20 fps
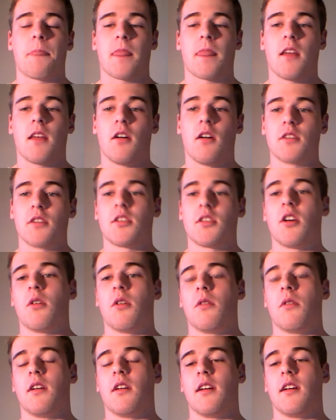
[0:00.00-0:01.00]

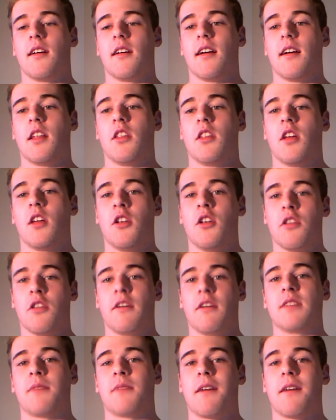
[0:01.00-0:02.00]
Also, another
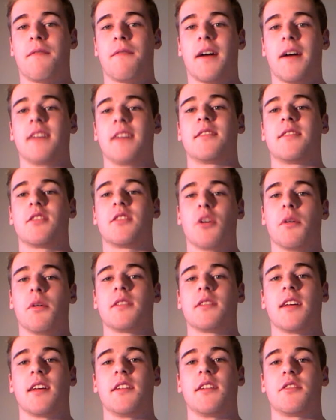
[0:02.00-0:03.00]
reason why fat is so
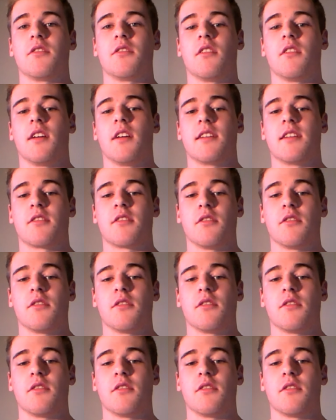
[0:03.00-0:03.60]
essential is